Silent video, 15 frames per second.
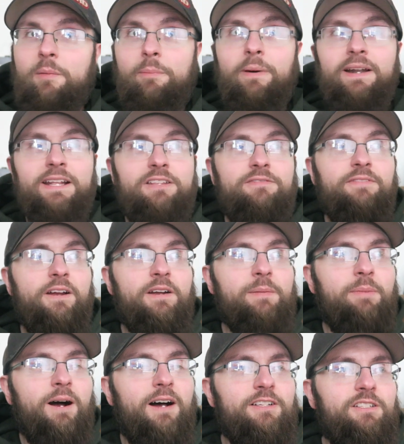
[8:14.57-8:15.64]
But it's very
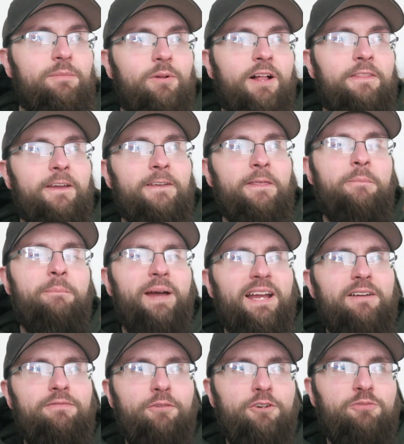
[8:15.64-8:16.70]
possible. I think the
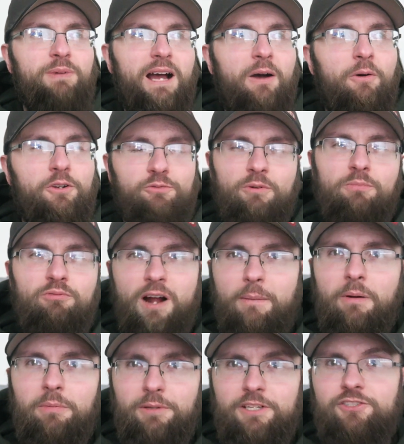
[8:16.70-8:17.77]
Megaforce powers were
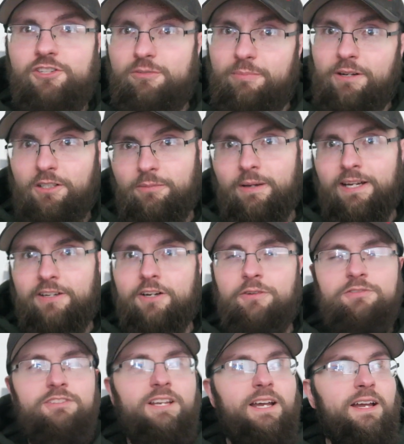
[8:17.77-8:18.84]
probably just built by
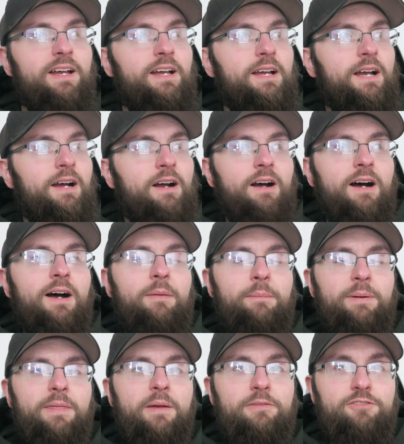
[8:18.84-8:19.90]
Gosei. Um,
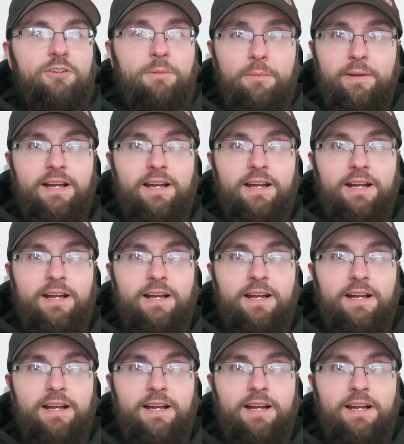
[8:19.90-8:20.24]
but the Super